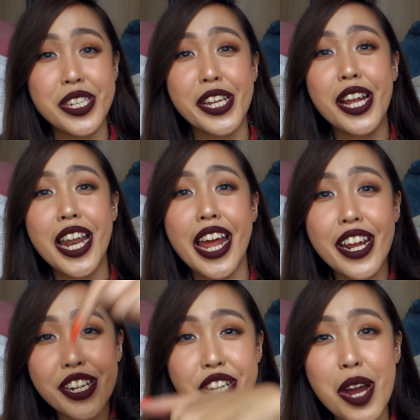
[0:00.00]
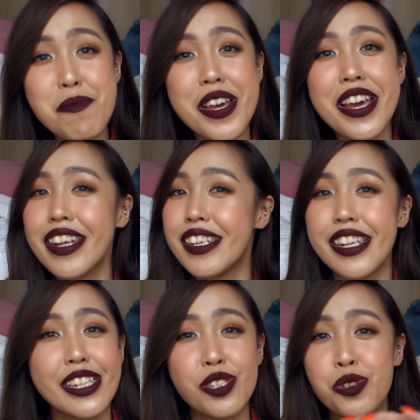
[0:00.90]
take the ladder and jump in,
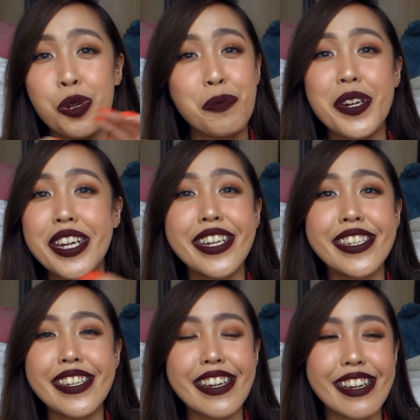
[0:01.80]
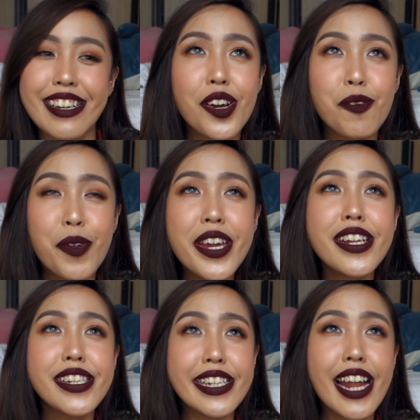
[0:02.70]
it's super easy.
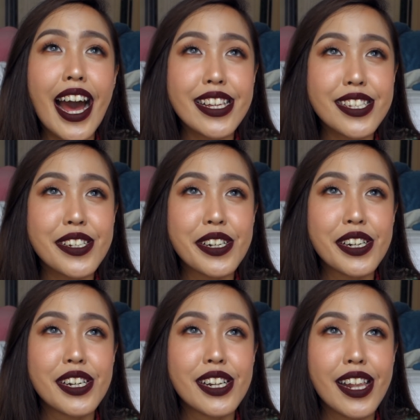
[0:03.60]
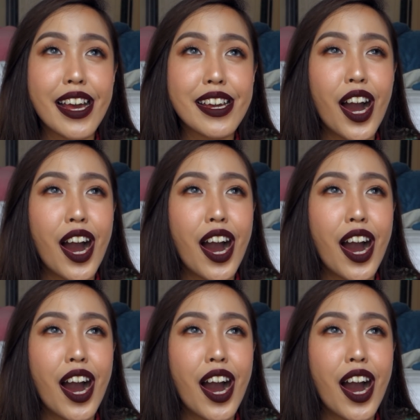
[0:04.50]
We did ask her like,